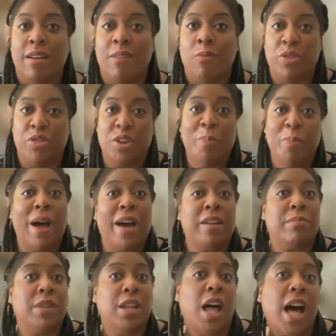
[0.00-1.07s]
with their
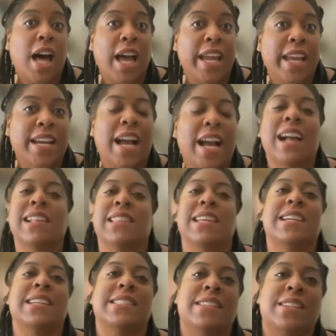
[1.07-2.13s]
bottom line i
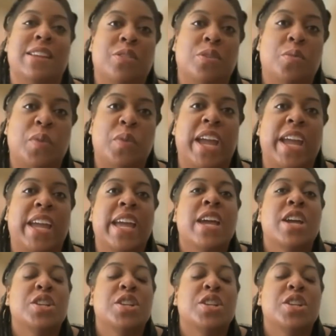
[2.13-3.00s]
think is another way